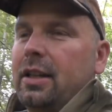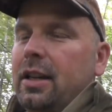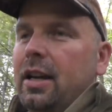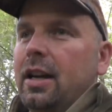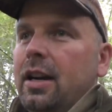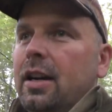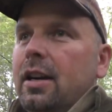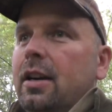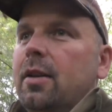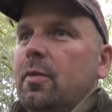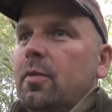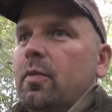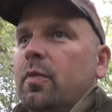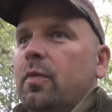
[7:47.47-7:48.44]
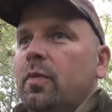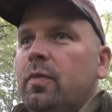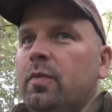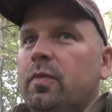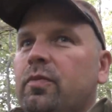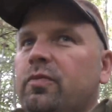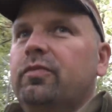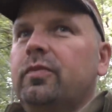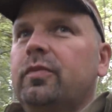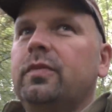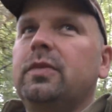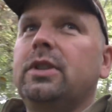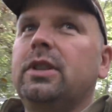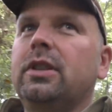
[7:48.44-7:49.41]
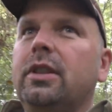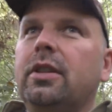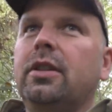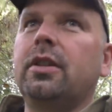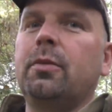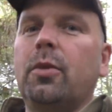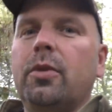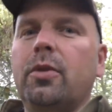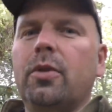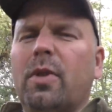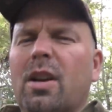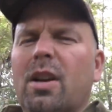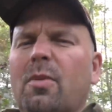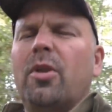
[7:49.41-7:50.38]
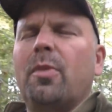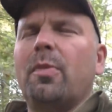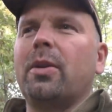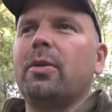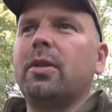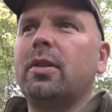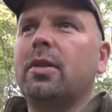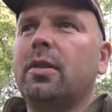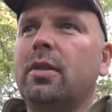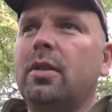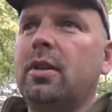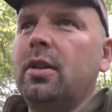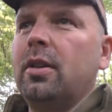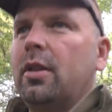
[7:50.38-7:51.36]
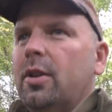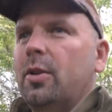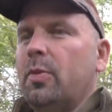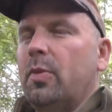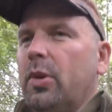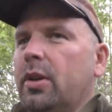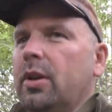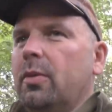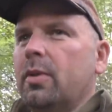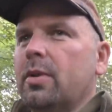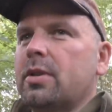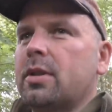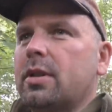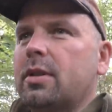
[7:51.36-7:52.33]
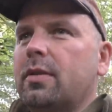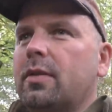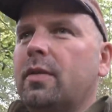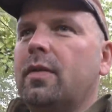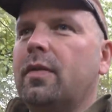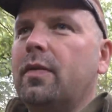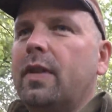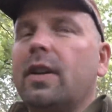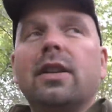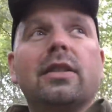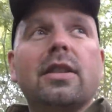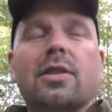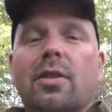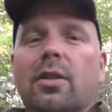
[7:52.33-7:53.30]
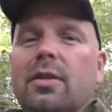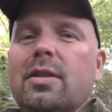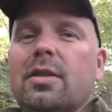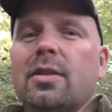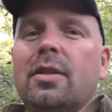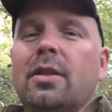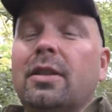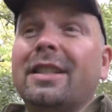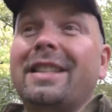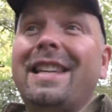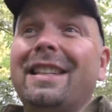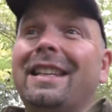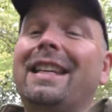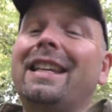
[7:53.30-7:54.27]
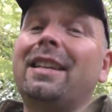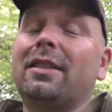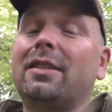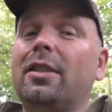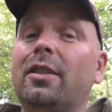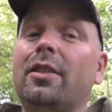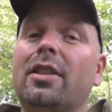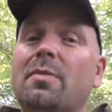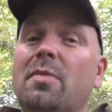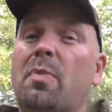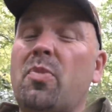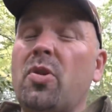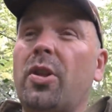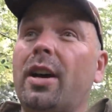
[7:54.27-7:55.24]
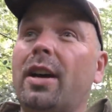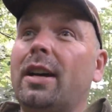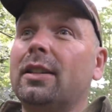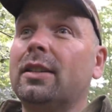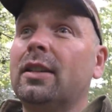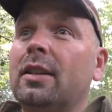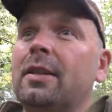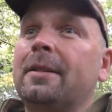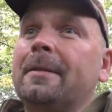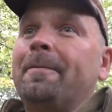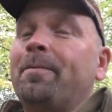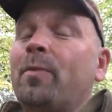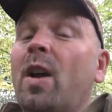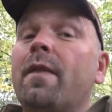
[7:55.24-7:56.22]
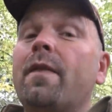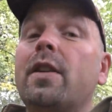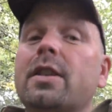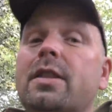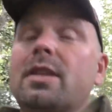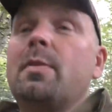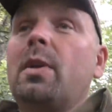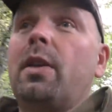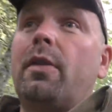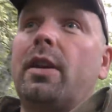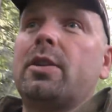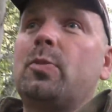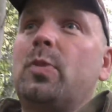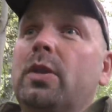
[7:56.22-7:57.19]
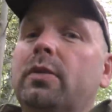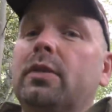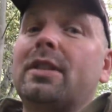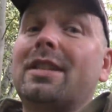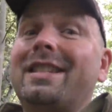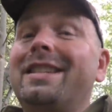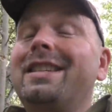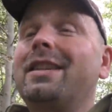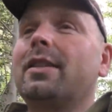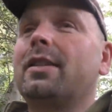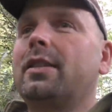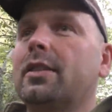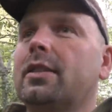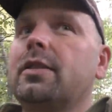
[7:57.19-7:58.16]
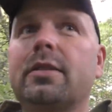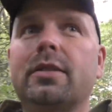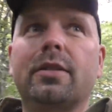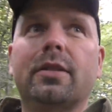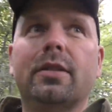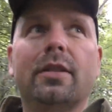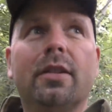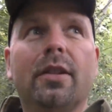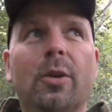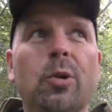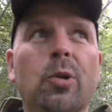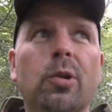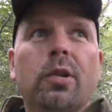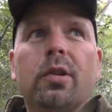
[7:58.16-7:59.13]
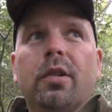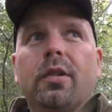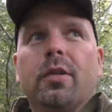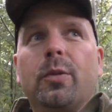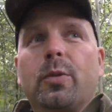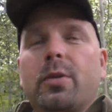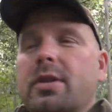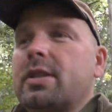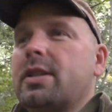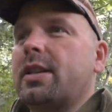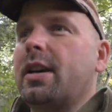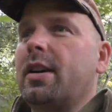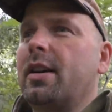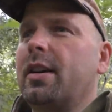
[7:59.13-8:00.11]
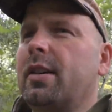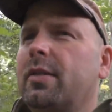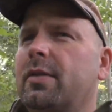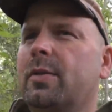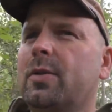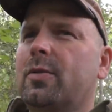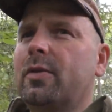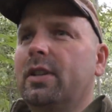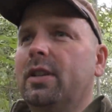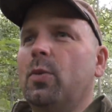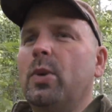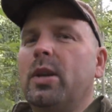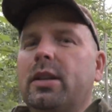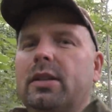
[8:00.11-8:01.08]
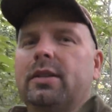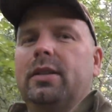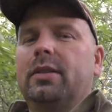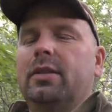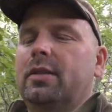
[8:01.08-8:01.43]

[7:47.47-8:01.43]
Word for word: um, you, you won't know what I'm on about. But it was very disconcerting. And then later to learn that my brother had a very similar experience near here was uh, was really weird.